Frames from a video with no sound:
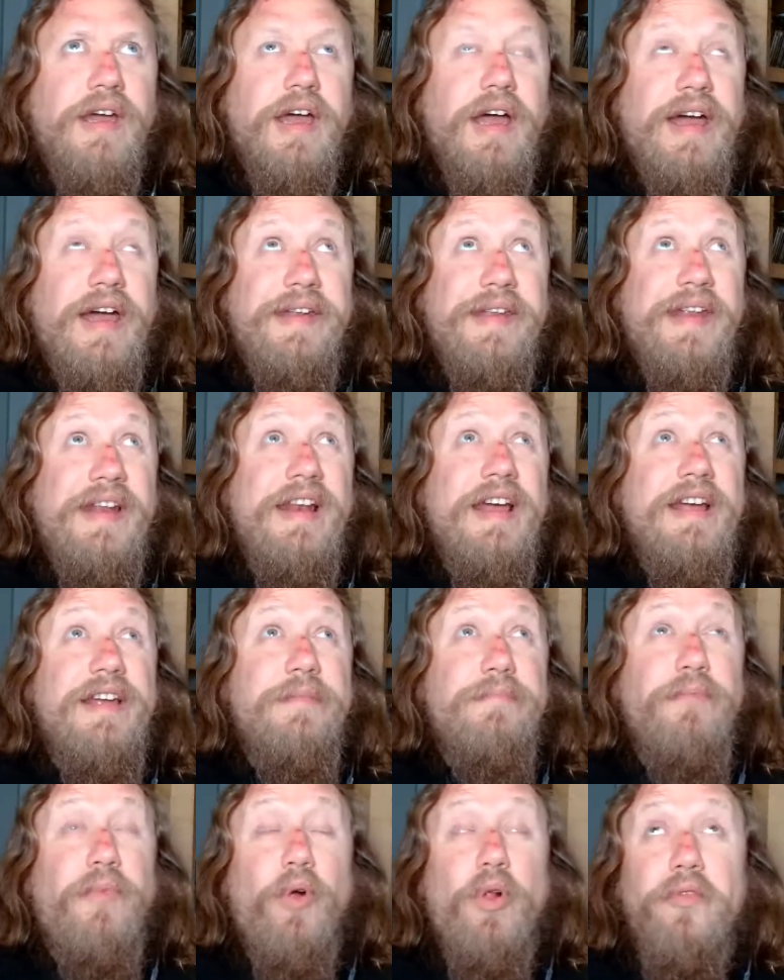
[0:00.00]
And then
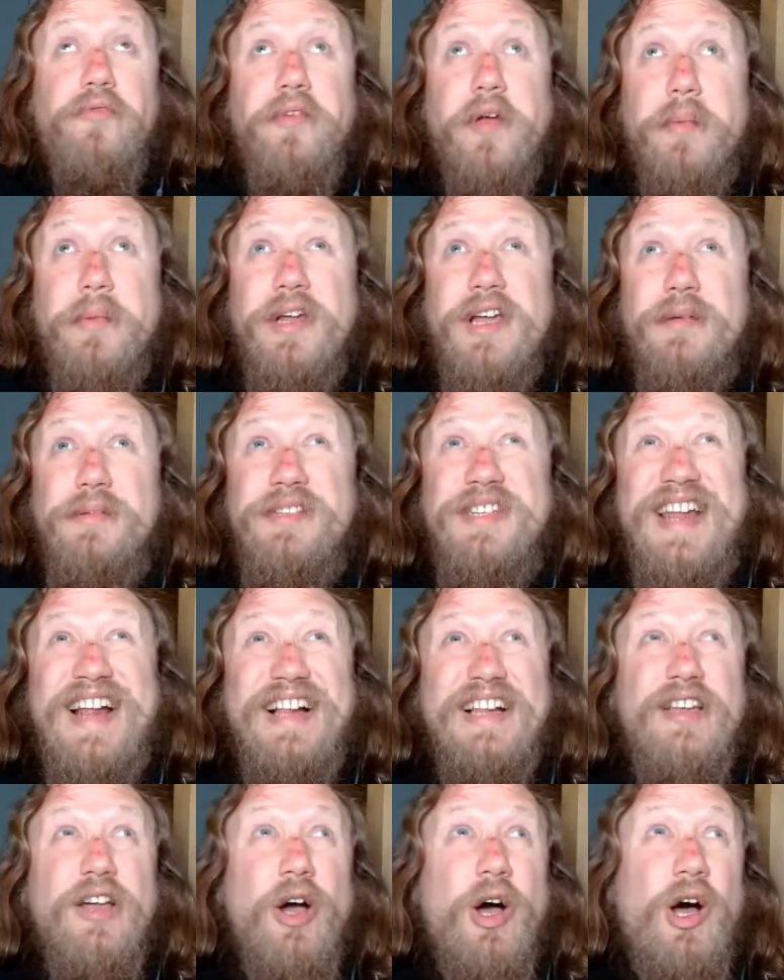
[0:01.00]
like Wolfgar becomes an
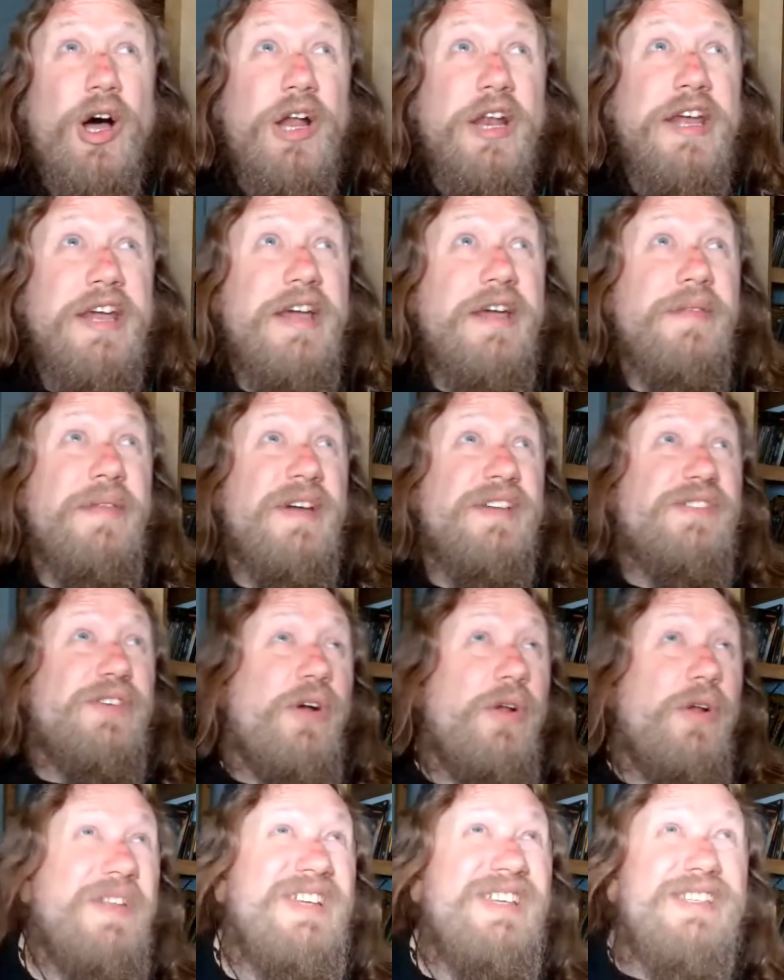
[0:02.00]
alcoholic, and there's
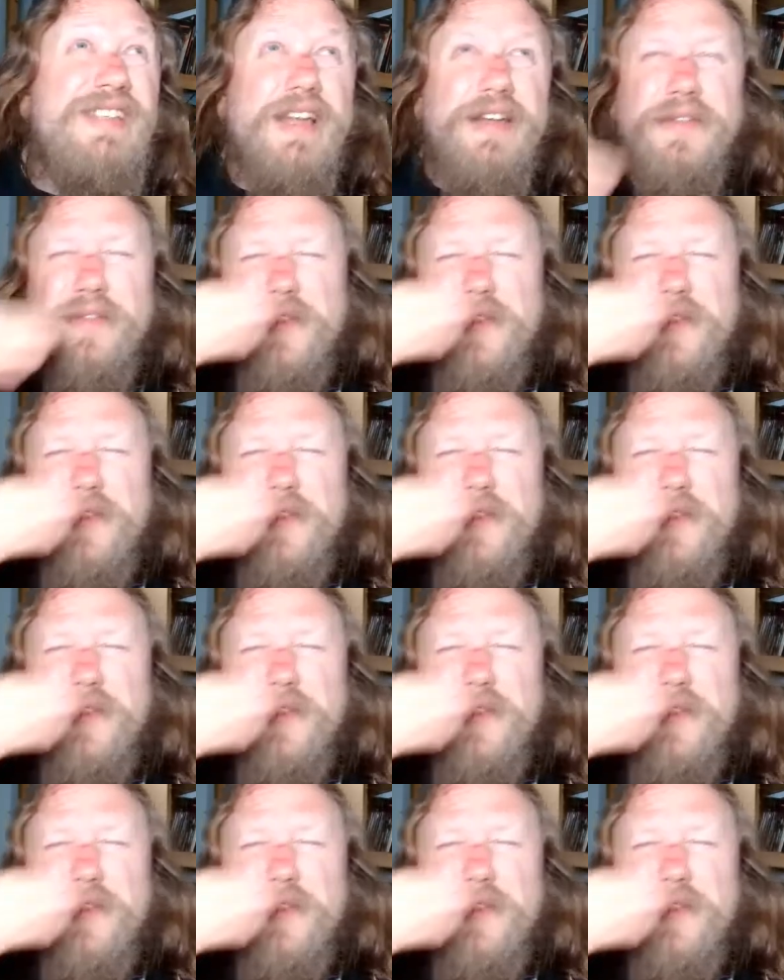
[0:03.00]
all these like